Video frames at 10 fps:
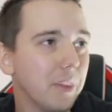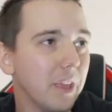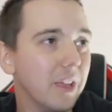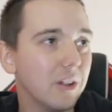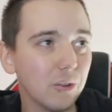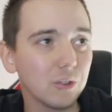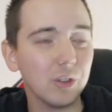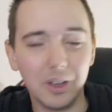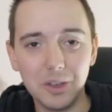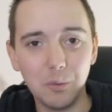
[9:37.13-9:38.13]
It looks
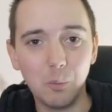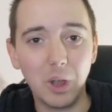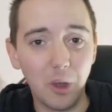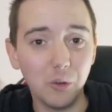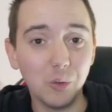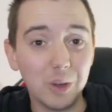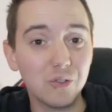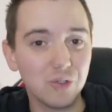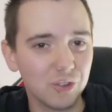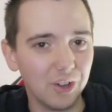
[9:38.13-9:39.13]
like we're going to
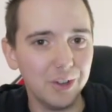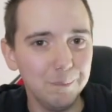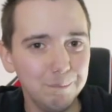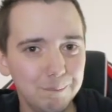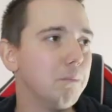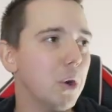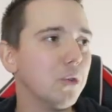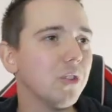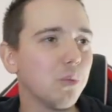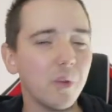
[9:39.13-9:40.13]
extra time.
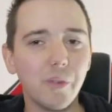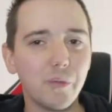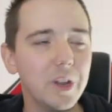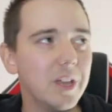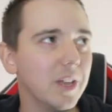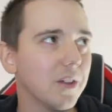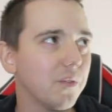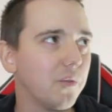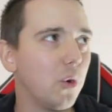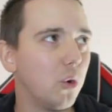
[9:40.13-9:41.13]
Moses with a free kick
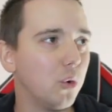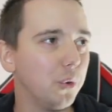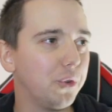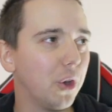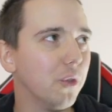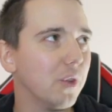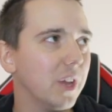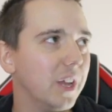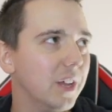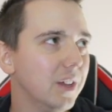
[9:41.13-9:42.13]
for Dover
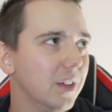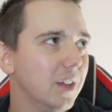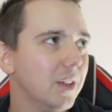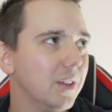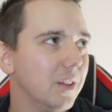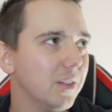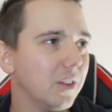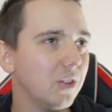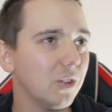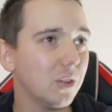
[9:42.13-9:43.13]
here.
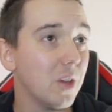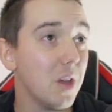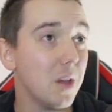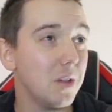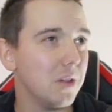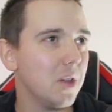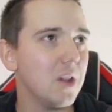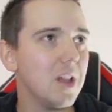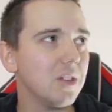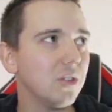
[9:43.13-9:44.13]
This is
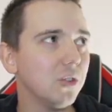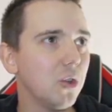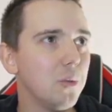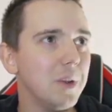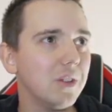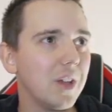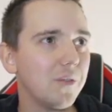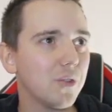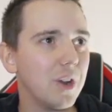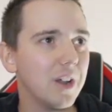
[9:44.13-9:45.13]
less than 2 minutes
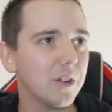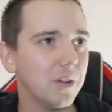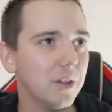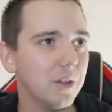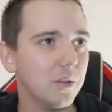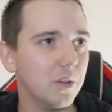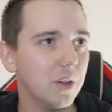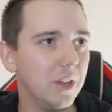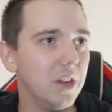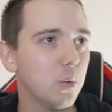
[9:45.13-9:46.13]
after our
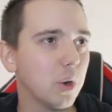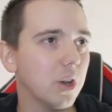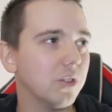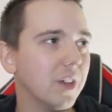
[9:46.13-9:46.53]
equaliser.